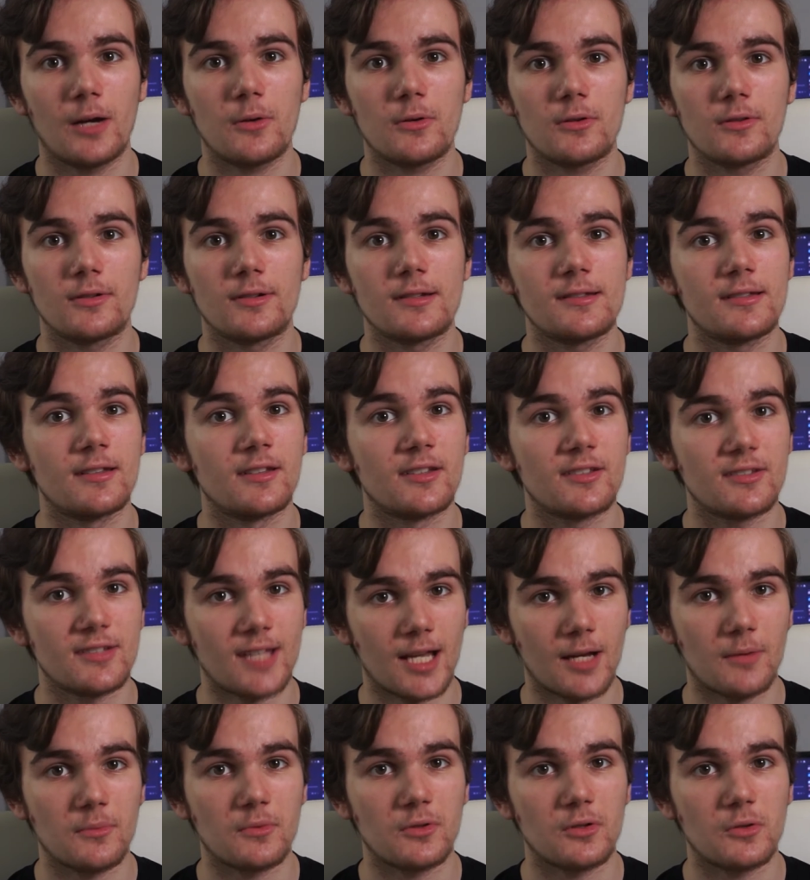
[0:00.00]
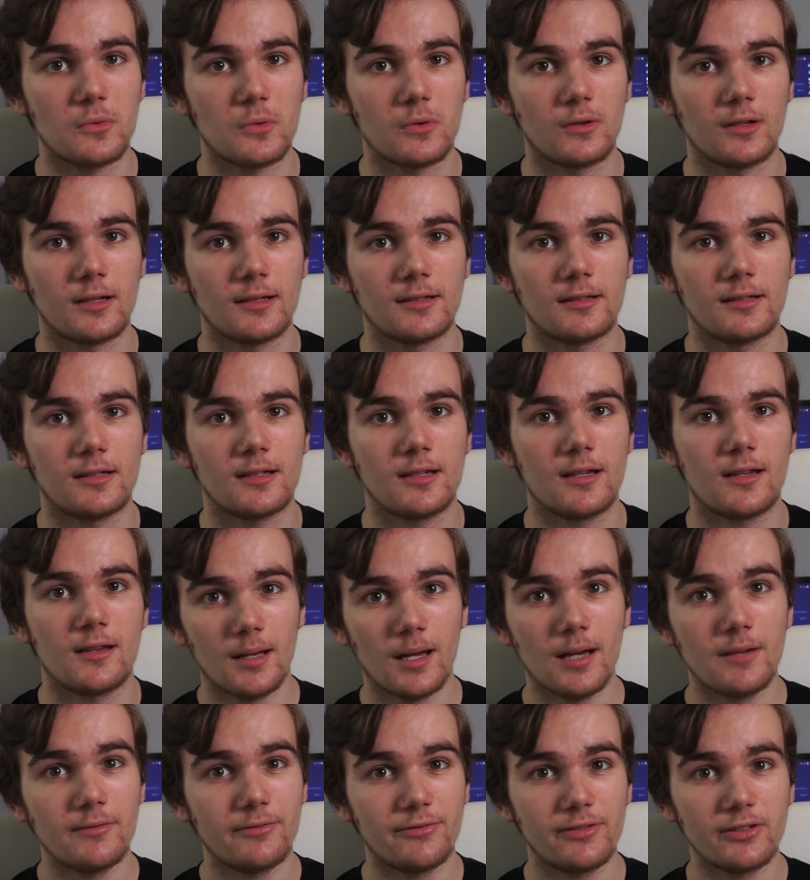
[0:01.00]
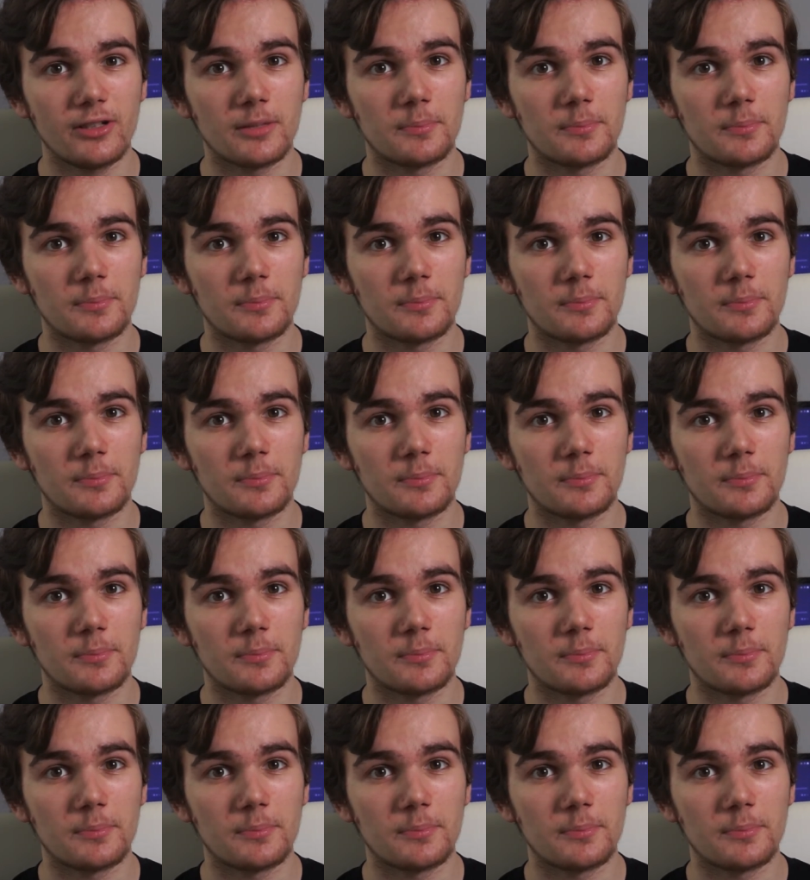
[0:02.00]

good is the sound quality. And for the